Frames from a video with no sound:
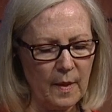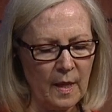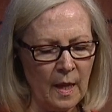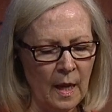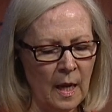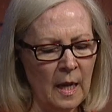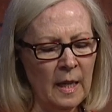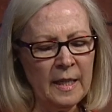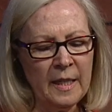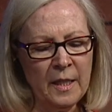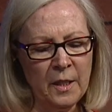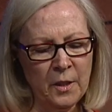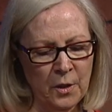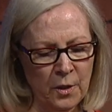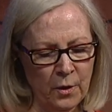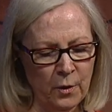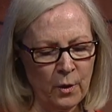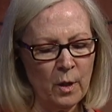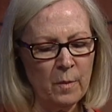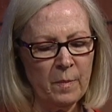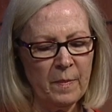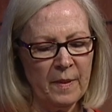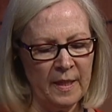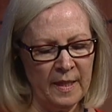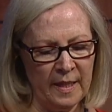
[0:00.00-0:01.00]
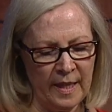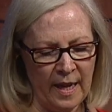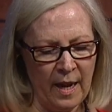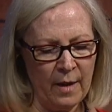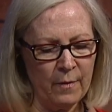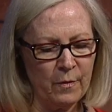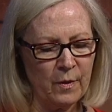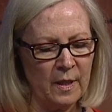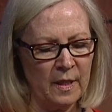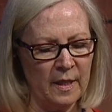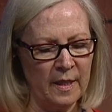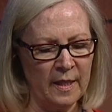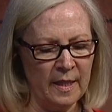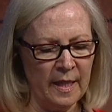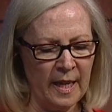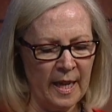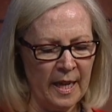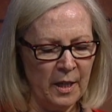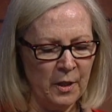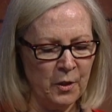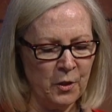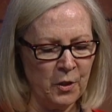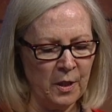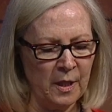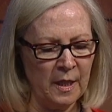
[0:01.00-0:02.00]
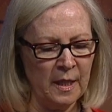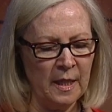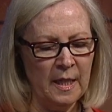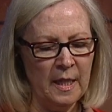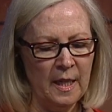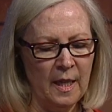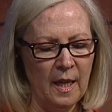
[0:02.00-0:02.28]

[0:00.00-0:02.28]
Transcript: Uh, in Europe, in Africa, in Asia,